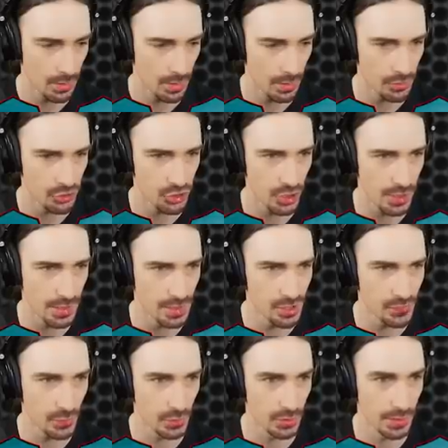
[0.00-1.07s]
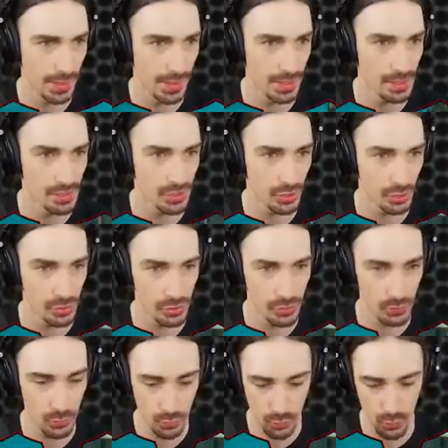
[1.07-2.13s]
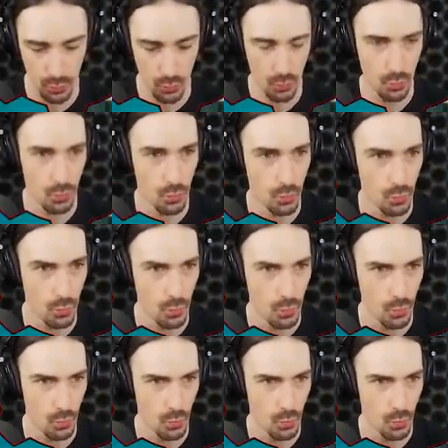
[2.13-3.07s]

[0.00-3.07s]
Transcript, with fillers: right, G is for lasers. Ooh.